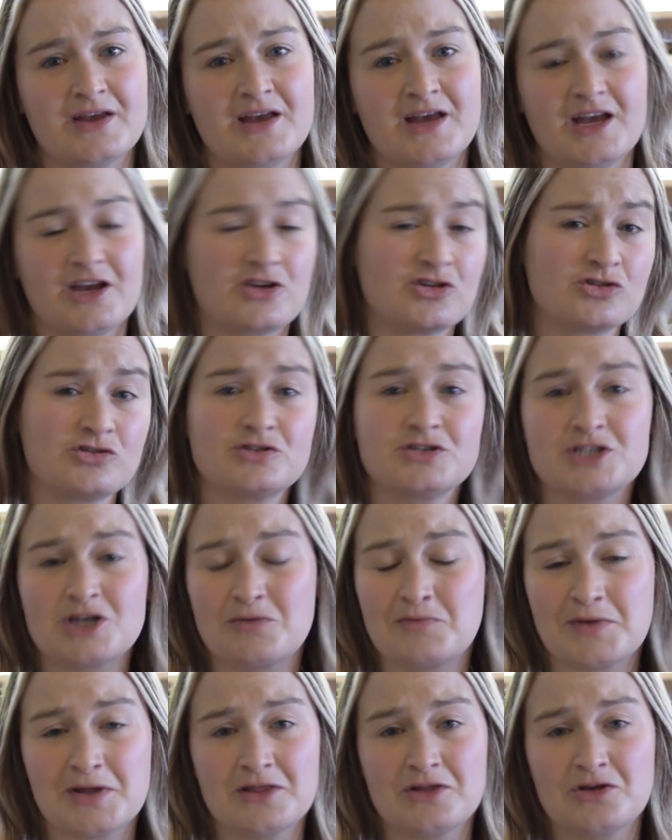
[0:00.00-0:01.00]
It could
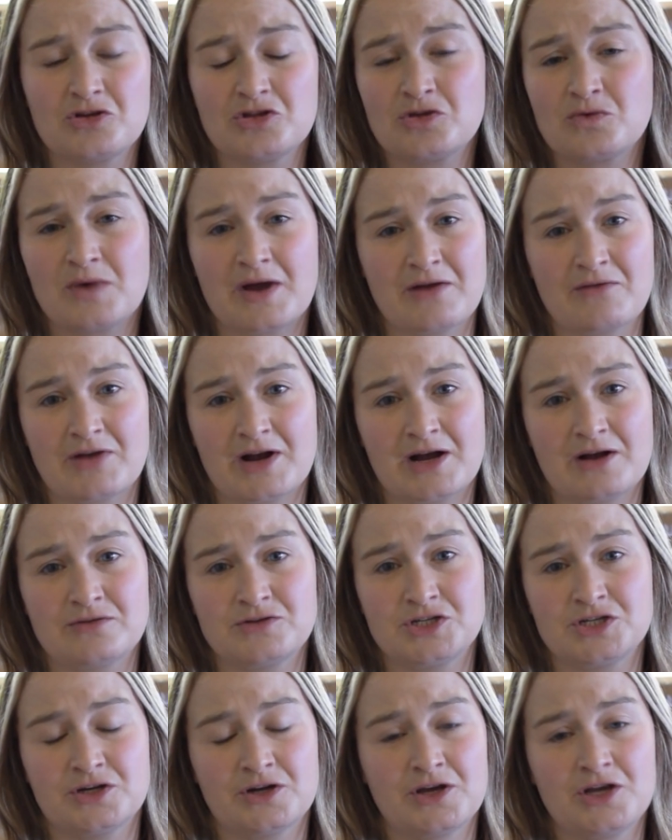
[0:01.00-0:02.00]
also be the other way
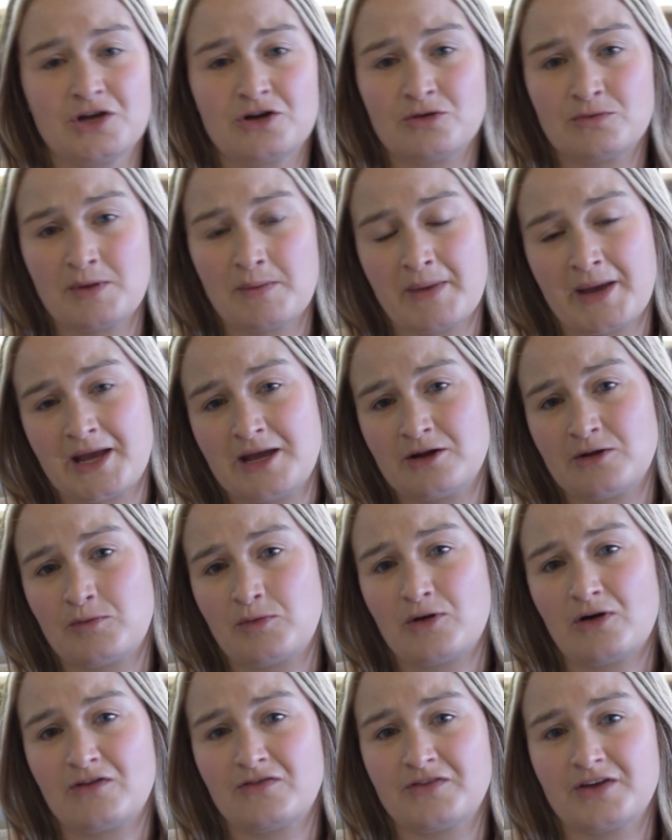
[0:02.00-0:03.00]
round. You could be making a
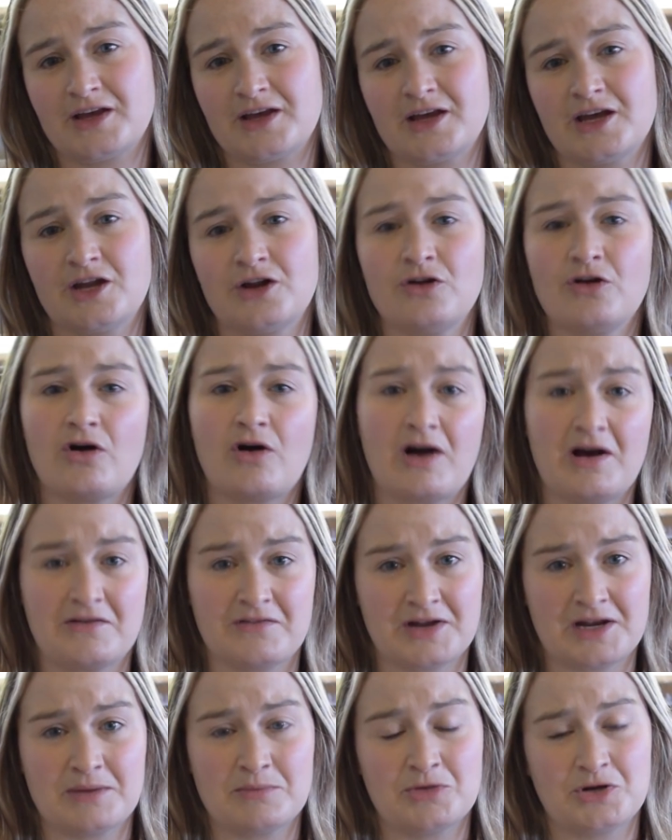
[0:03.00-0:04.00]
profit and not have
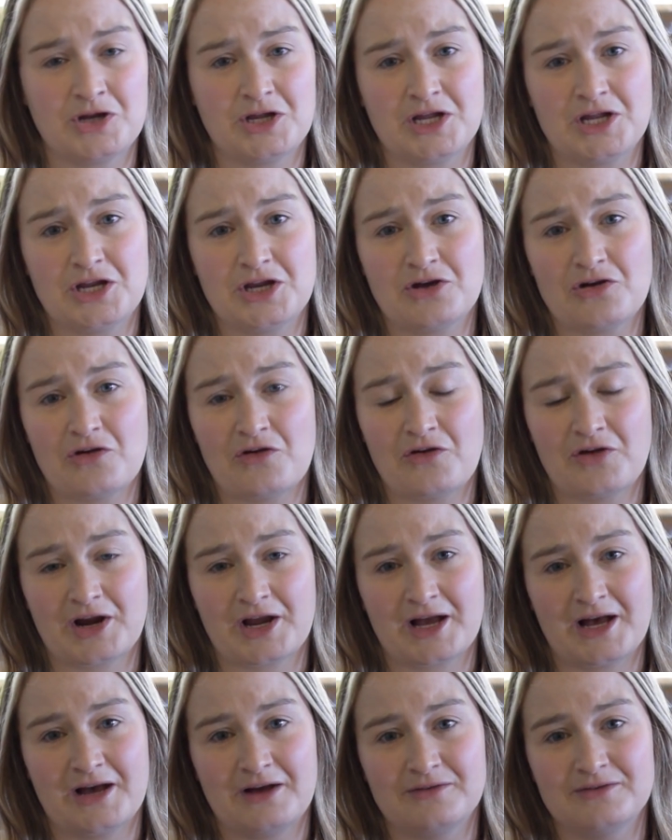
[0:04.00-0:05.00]
any money in your
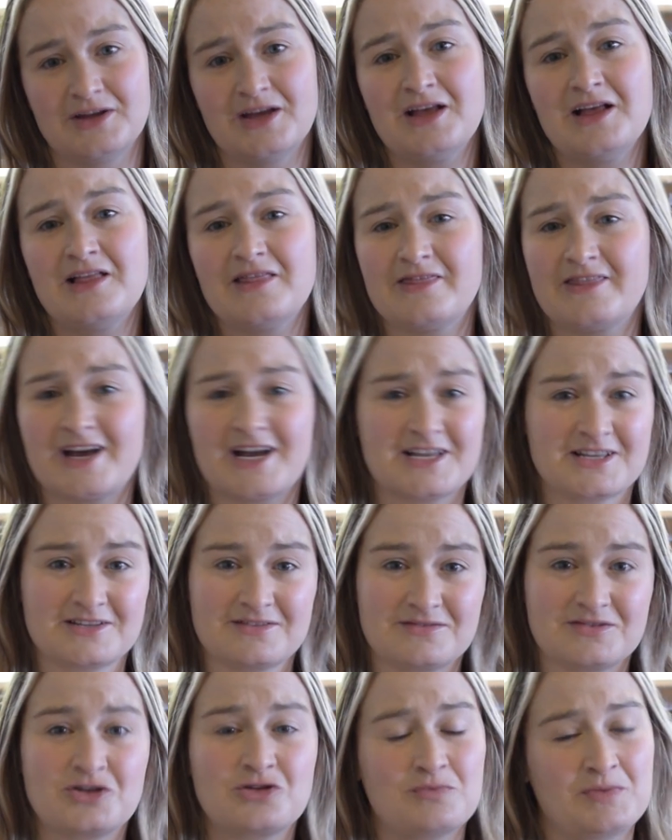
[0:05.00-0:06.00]
account. That
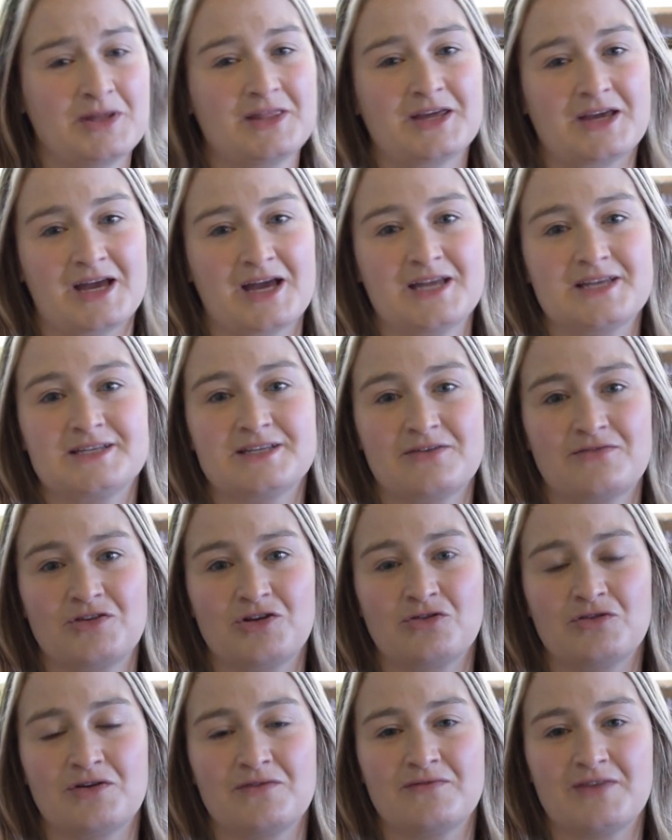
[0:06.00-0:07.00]
could be the case if
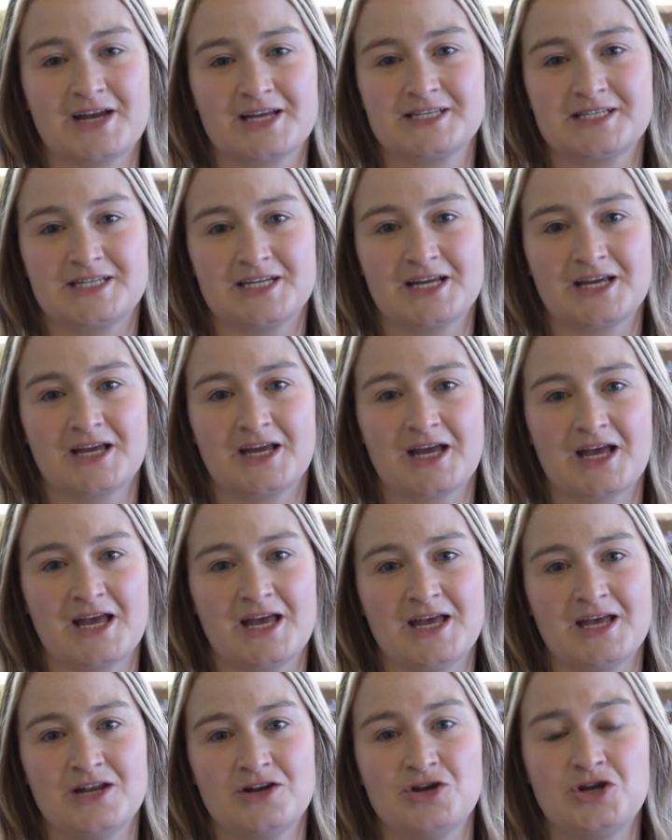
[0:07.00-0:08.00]
you're investing
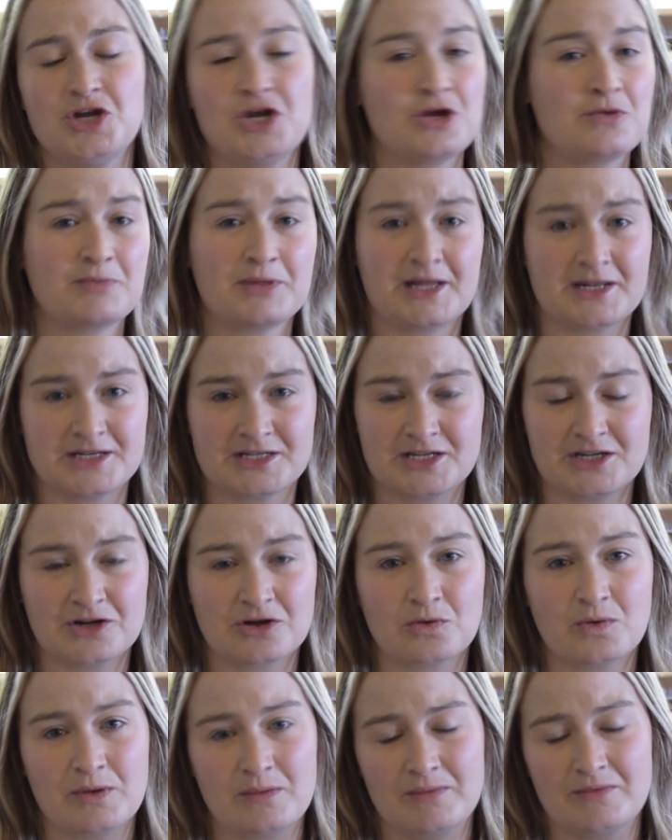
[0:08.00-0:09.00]
in new plant and
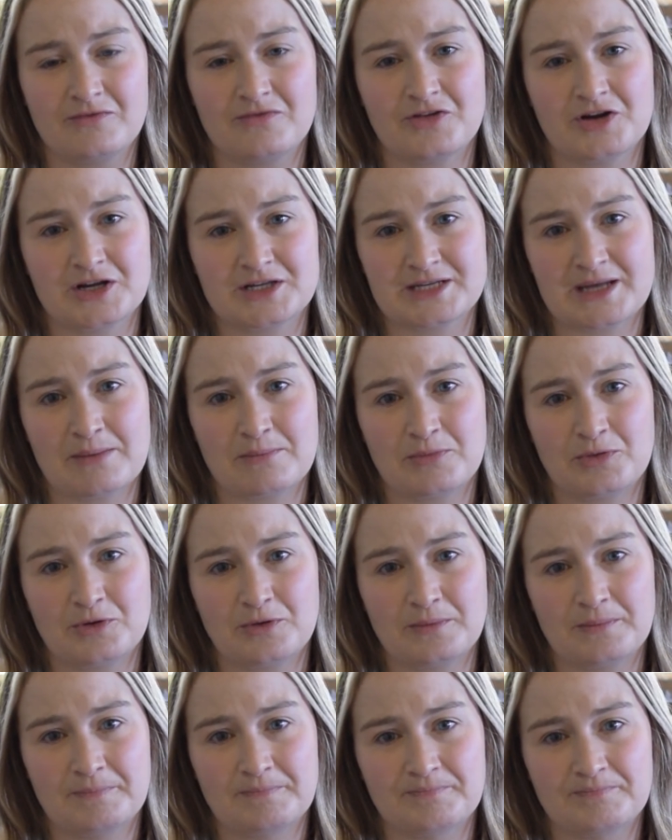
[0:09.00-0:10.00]
equipment, for
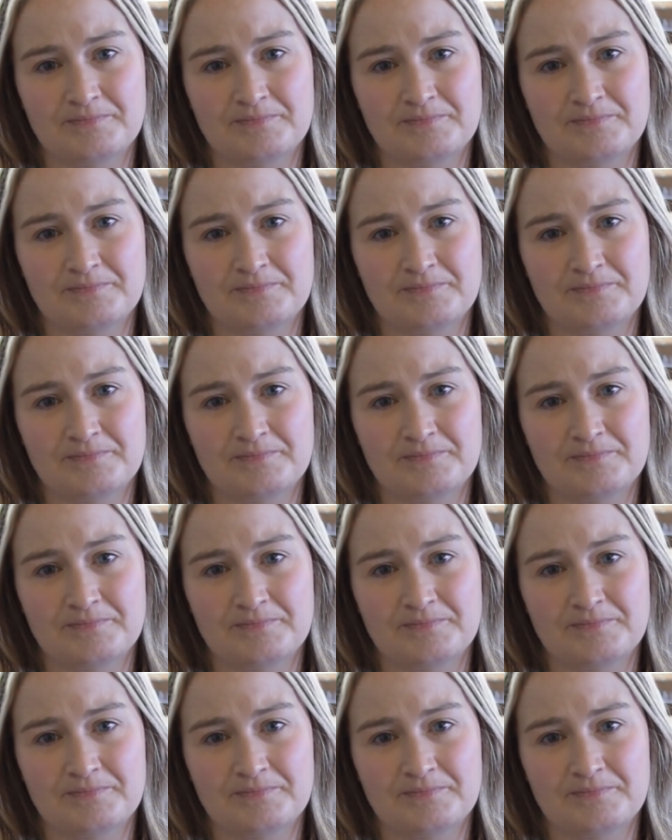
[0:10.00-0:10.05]
example.